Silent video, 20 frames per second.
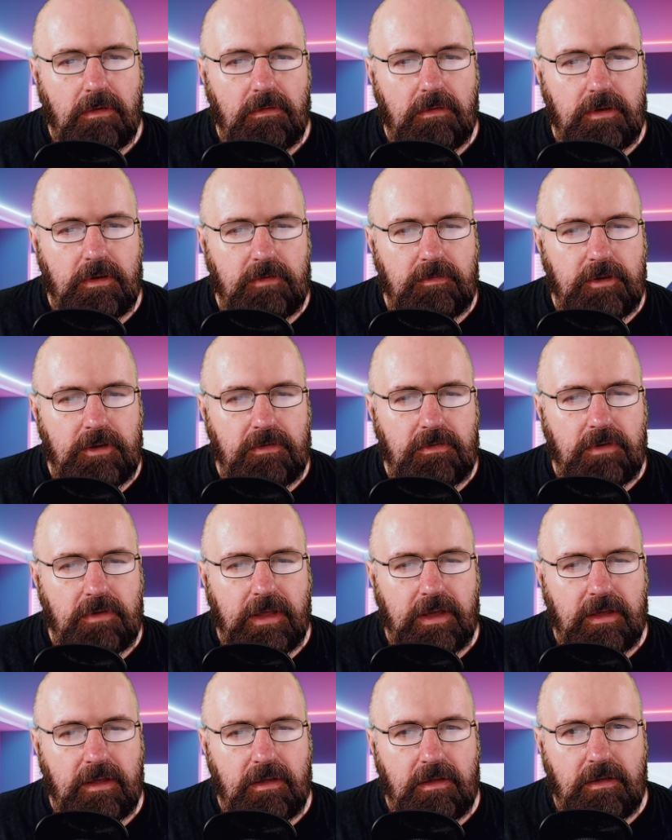What do we do?
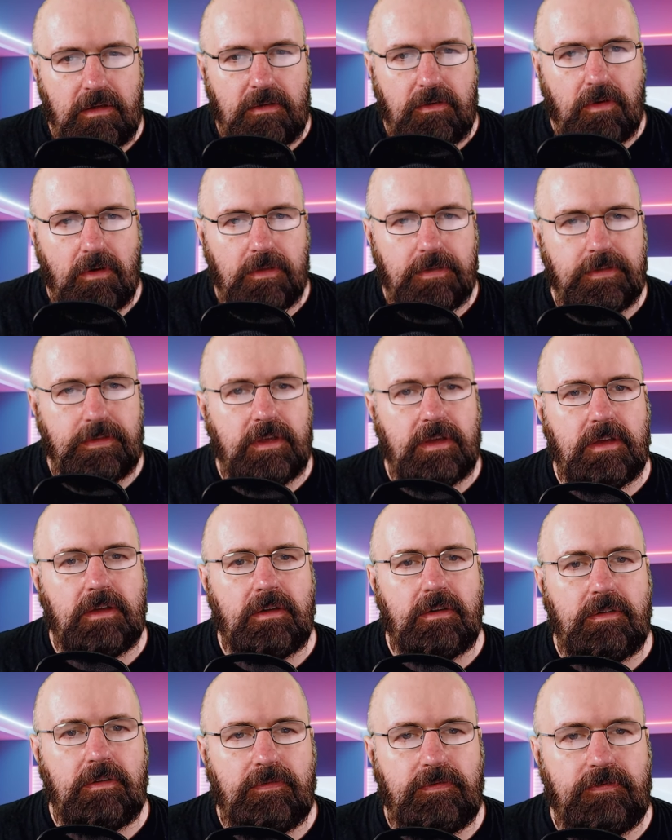Like Gothic
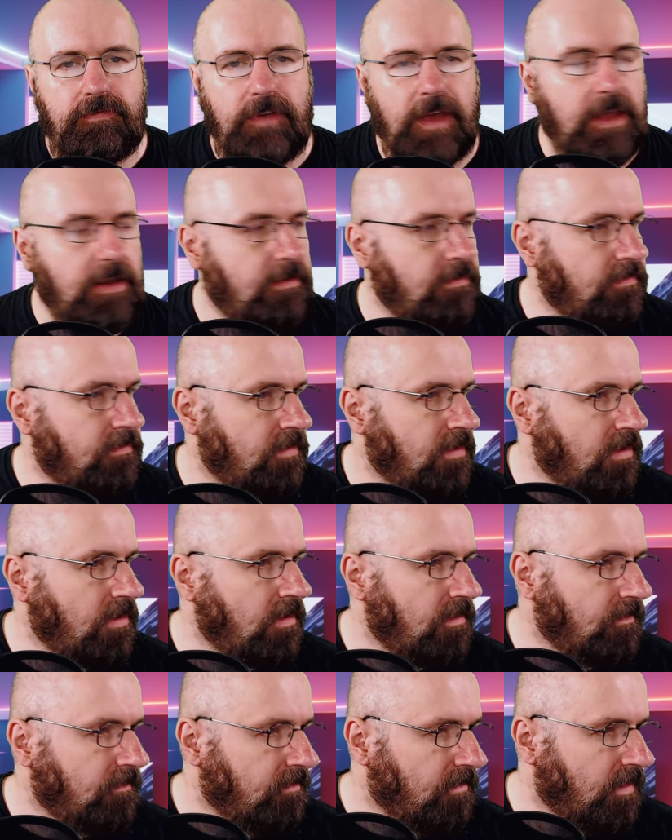
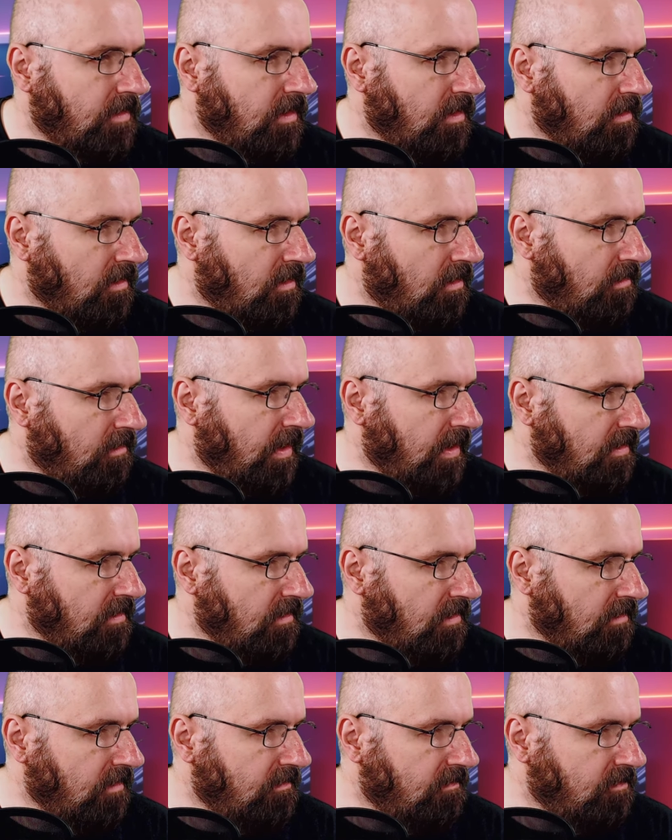fantasy. All right,
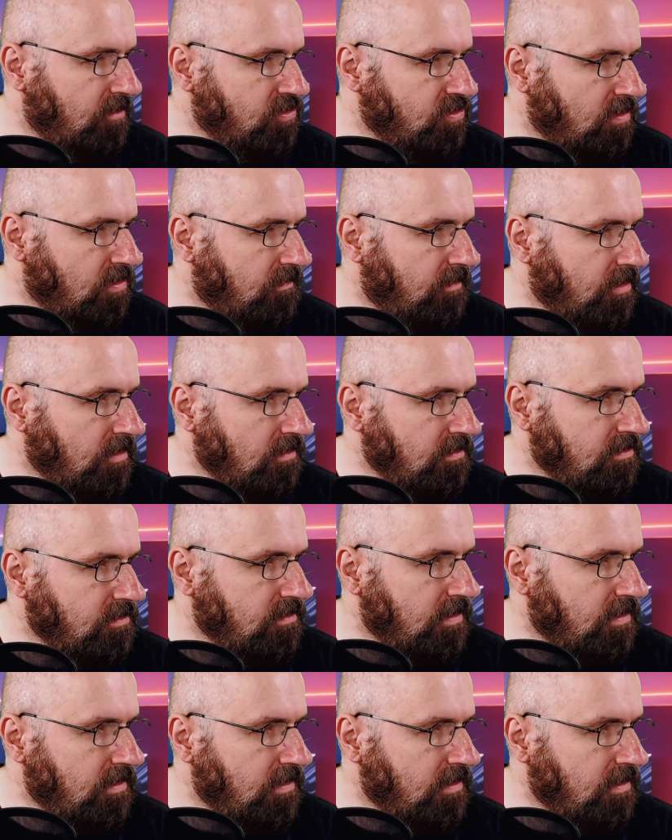let's switch over